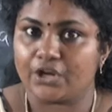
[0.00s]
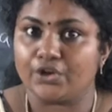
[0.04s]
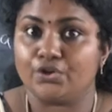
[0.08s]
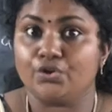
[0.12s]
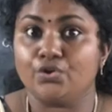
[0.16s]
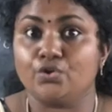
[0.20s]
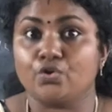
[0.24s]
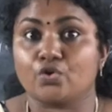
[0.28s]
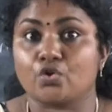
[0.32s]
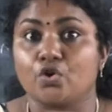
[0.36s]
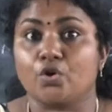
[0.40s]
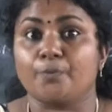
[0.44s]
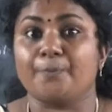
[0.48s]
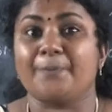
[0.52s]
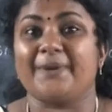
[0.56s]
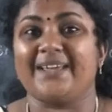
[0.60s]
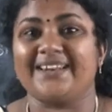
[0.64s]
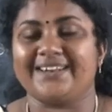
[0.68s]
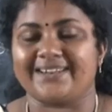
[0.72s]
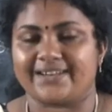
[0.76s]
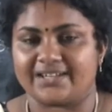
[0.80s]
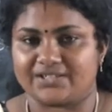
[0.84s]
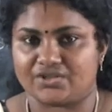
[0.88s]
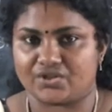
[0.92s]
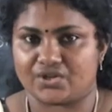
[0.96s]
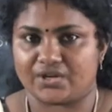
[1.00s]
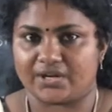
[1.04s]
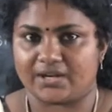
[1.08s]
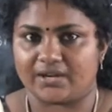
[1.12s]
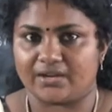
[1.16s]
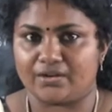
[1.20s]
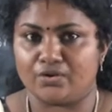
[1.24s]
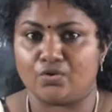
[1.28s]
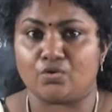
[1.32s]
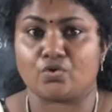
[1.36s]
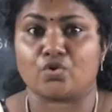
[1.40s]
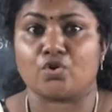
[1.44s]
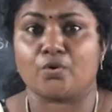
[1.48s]
European Russia.
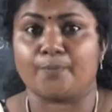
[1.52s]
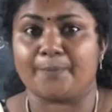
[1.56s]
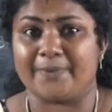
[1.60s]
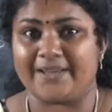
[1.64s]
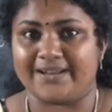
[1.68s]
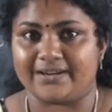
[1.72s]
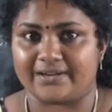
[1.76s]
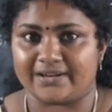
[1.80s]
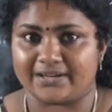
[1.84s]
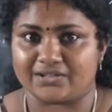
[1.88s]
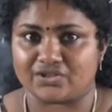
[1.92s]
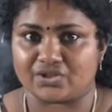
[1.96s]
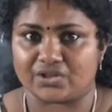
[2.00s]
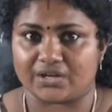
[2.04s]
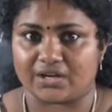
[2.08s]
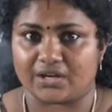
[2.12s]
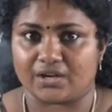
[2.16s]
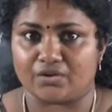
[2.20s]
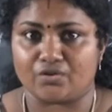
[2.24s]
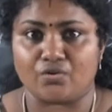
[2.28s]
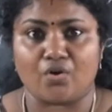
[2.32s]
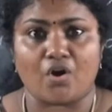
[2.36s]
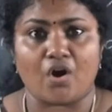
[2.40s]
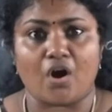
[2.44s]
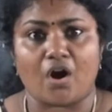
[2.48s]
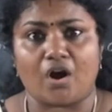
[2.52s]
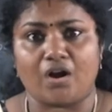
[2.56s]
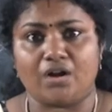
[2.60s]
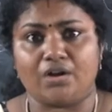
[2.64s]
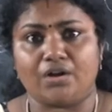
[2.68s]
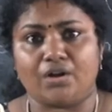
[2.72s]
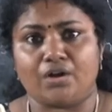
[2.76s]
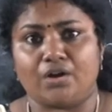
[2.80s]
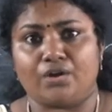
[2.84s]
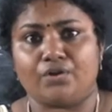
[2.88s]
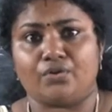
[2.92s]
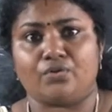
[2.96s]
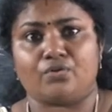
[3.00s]
You all
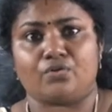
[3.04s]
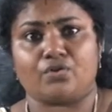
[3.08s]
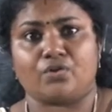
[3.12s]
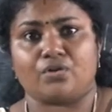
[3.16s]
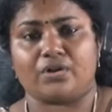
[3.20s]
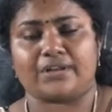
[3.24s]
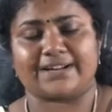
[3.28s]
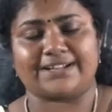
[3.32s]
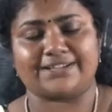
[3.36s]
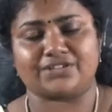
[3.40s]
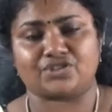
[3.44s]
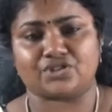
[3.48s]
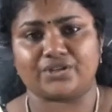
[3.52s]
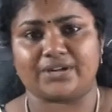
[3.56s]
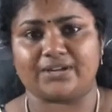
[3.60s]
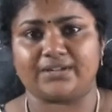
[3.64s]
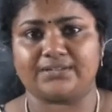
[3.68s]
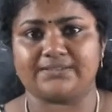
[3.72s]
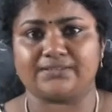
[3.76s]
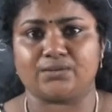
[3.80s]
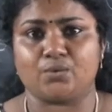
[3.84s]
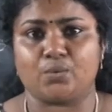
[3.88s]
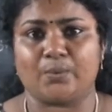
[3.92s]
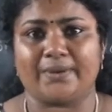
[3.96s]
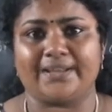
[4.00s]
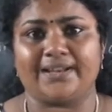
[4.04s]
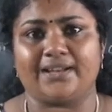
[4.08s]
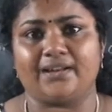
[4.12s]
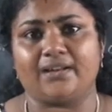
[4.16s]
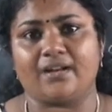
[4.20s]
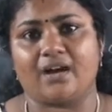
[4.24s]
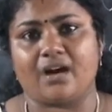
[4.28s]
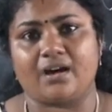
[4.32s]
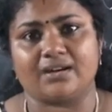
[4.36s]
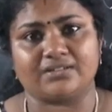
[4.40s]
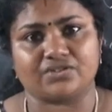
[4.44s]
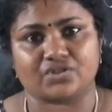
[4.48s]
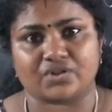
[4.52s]
know Russia is a very
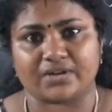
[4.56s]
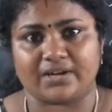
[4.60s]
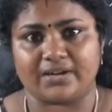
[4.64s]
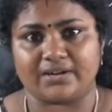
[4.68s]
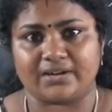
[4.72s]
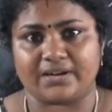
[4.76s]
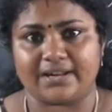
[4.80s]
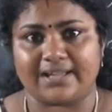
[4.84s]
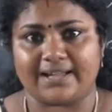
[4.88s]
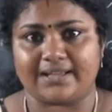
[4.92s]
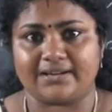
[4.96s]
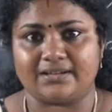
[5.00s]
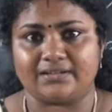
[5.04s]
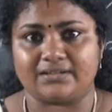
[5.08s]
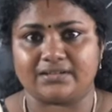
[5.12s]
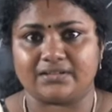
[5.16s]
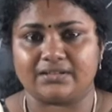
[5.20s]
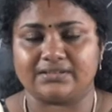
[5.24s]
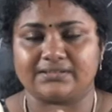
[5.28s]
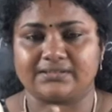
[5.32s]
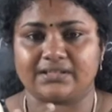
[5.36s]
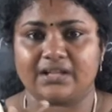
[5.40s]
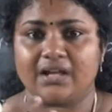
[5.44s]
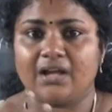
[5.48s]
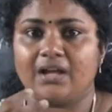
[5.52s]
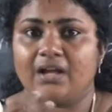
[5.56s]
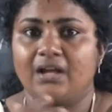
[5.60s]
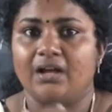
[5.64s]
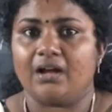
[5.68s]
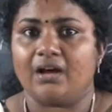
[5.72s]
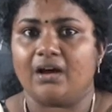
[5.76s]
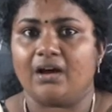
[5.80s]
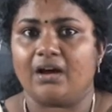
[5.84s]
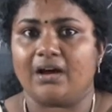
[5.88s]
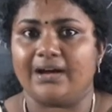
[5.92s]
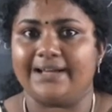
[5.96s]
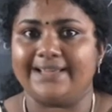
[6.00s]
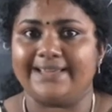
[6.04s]
large country, and it is
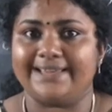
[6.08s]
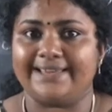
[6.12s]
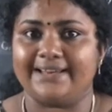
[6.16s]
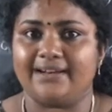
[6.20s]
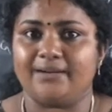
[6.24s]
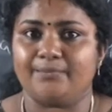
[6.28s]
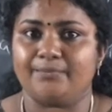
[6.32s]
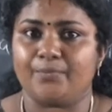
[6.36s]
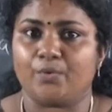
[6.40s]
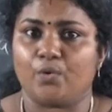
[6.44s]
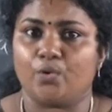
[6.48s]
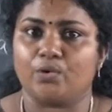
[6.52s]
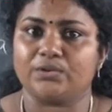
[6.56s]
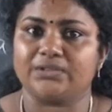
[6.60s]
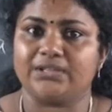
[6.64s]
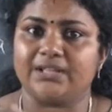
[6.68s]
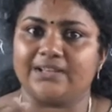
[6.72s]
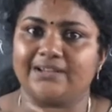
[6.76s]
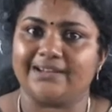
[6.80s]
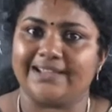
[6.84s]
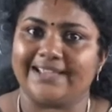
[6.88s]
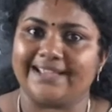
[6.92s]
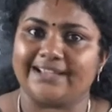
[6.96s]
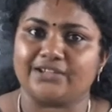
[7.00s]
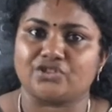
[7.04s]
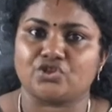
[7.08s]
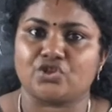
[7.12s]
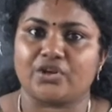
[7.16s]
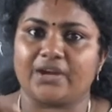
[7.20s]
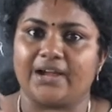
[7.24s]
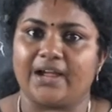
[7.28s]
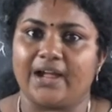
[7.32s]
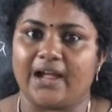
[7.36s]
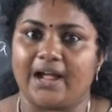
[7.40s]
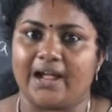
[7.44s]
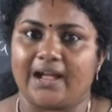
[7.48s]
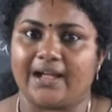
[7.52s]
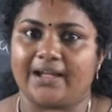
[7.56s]
in both in Asia
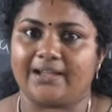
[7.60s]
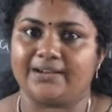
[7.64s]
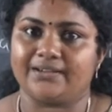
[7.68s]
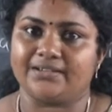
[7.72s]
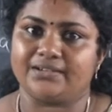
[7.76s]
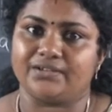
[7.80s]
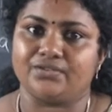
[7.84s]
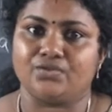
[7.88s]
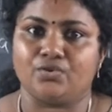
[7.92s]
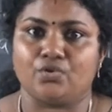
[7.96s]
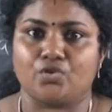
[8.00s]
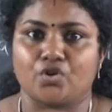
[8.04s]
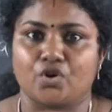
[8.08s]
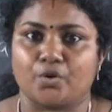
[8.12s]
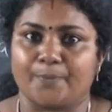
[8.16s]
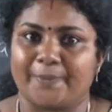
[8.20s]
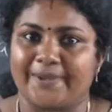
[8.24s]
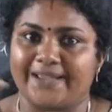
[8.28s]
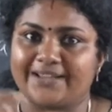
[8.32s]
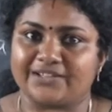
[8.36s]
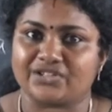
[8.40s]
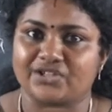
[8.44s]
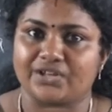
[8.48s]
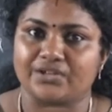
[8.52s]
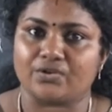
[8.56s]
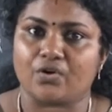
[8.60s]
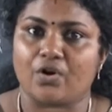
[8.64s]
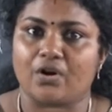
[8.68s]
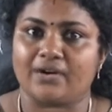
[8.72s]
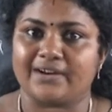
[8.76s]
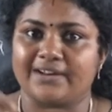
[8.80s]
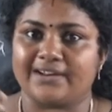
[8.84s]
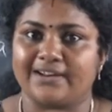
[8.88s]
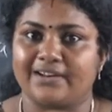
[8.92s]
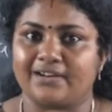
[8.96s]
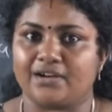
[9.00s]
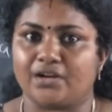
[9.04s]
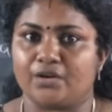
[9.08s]
and Europe. Asian
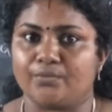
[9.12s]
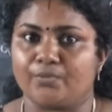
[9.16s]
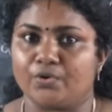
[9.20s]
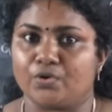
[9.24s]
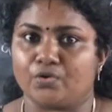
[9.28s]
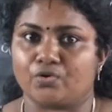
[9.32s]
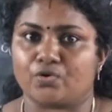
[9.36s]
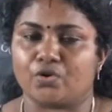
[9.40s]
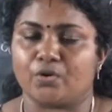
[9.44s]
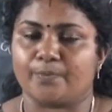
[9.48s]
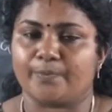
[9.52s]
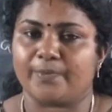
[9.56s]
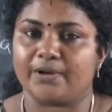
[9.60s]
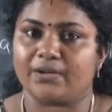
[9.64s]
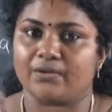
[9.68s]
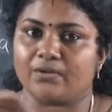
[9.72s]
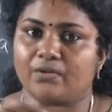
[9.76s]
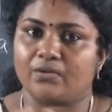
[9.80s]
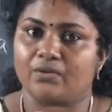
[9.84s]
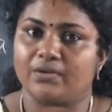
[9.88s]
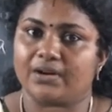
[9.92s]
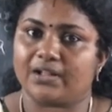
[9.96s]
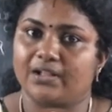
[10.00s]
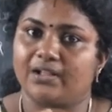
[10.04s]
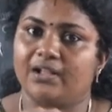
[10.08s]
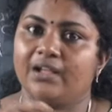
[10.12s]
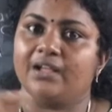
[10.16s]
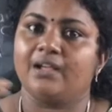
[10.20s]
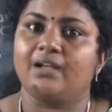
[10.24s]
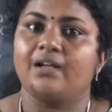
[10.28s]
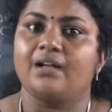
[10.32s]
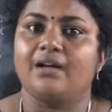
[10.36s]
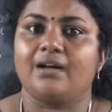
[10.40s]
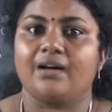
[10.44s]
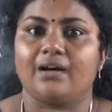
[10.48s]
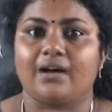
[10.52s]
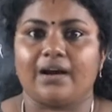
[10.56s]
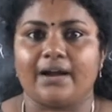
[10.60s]
continentalum Europeilum kuda
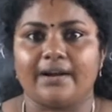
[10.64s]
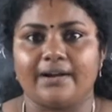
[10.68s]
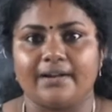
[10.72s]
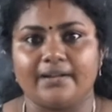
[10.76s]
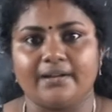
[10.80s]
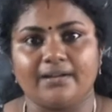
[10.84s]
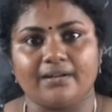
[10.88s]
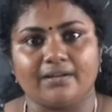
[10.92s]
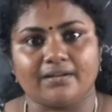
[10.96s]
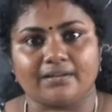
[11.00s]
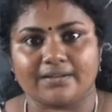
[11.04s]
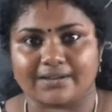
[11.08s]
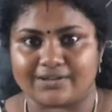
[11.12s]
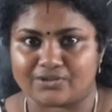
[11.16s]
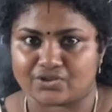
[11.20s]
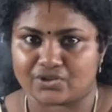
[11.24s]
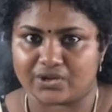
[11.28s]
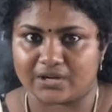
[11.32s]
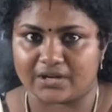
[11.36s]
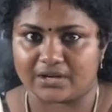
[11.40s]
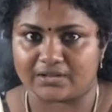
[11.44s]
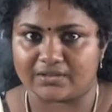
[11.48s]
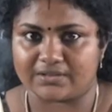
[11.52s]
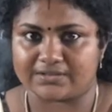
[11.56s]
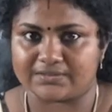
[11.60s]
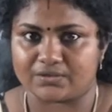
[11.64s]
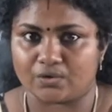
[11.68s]
aanu Russia ullathu.